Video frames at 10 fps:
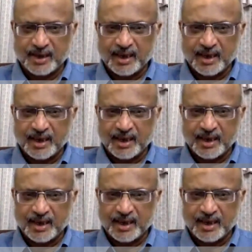lost the
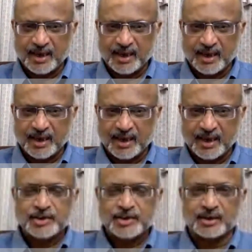election. He lost the
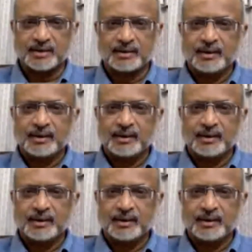election.